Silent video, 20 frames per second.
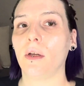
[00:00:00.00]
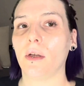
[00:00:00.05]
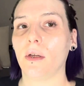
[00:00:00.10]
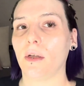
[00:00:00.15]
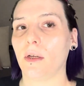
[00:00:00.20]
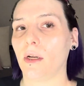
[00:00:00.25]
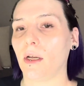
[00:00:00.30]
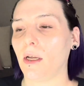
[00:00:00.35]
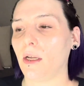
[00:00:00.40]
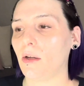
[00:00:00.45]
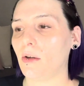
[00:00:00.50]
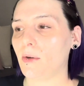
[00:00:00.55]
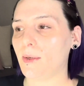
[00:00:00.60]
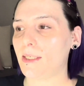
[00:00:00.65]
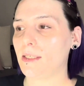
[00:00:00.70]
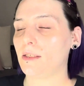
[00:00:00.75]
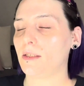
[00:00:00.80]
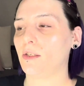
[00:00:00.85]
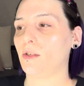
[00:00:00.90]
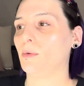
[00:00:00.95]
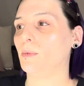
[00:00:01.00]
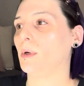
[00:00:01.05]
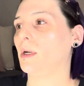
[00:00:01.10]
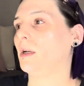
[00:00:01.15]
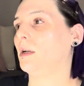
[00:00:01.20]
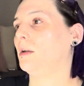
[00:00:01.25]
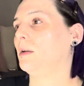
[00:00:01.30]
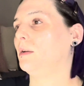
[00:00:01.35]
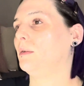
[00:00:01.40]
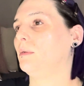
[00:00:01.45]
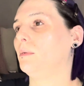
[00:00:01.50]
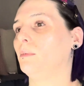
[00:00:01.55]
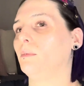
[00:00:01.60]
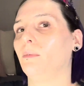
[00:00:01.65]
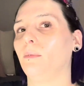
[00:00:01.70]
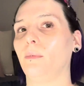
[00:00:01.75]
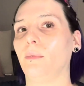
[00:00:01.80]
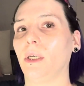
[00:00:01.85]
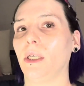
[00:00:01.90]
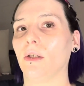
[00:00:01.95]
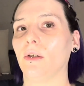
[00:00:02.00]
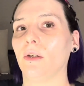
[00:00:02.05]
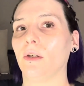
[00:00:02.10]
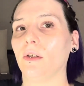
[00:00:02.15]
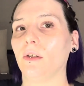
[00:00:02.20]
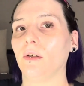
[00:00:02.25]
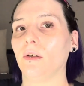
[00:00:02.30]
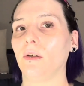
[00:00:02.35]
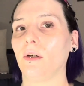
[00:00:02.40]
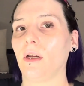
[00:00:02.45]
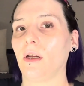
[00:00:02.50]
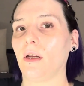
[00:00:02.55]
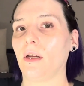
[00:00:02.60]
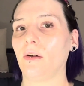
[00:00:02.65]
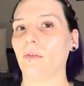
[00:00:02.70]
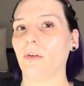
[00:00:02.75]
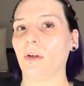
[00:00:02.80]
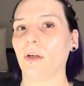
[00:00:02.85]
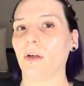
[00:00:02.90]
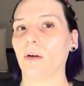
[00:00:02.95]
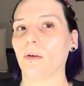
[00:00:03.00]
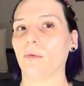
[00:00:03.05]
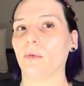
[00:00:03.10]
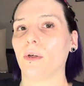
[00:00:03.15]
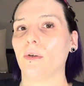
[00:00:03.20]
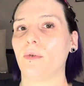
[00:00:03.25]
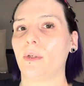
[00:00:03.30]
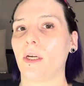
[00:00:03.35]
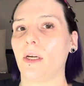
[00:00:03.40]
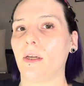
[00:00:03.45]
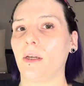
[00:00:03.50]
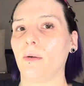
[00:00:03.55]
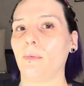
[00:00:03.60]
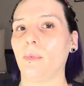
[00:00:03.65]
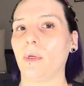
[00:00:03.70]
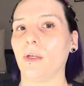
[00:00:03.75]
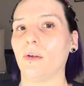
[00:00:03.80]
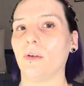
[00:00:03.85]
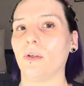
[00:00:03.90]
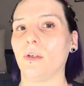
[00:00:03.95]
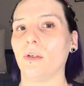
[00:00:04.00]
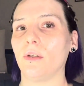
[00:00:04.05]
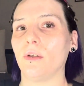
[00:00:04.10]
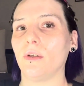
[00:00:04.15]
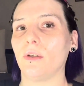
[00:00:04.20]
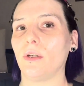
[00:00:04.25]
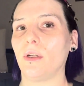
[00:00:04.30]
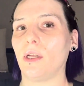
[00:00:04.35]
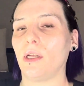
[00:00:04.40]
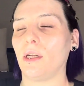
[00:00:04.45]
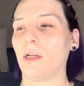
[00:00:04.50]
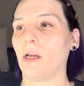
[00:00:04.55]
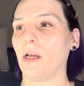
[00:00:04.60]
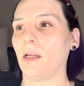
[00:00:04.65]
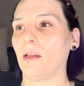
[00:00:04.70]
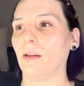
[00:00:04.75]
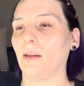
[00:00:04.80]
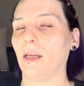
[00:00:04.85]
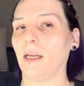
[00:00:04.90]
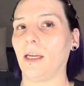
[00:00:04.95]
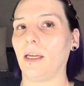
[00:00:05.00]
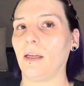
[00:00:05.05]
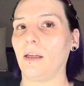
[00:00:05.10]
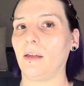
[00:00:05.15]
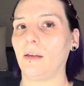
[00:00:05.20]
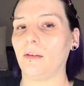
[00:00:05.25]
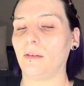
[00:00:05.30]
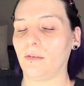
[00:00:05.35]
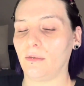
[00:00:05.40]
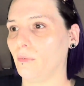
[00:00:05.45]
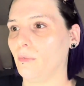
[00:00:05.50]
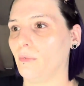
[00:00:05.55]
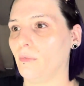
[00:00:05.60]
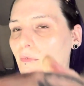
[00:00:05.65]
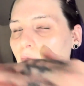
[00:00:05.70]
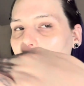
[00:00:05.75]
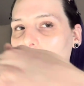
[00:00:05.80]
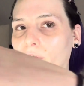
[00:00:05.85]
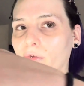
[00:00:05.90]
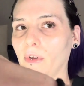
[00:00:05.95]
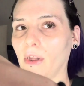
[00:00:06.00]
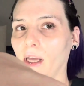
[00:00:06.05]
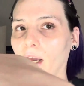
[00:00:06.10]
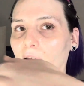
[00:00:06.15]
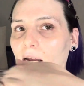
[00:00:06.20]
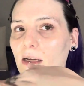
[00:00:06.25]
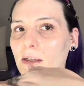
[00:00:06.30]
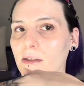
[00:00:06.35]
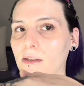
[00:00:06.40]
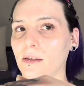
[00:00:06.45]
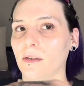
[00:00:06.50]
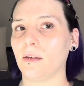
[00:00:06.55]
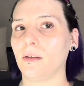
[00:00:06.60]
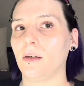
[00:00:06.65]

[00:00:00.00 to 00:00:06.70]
And I always do my mirror. I have like a rotating mirror and I lay it flat.